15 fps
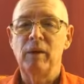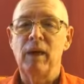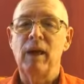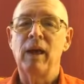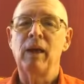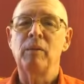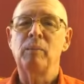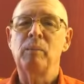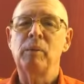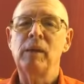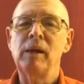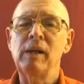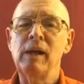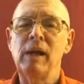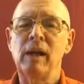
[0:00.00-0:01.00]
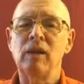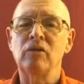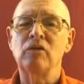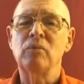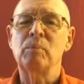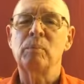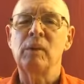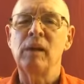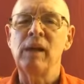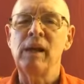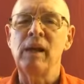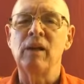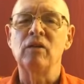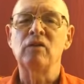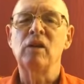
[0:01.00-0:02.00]
and please,
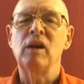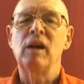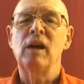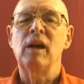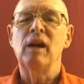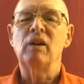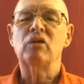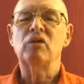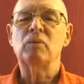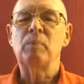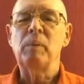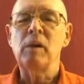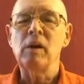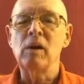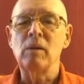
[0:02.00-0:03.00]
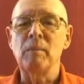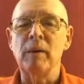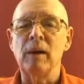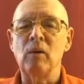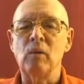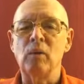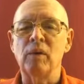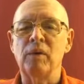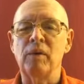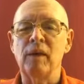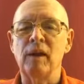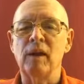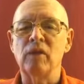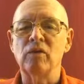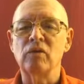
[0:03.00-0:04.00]
please experiment with
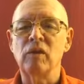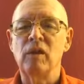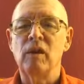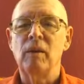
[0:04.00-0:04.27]
this.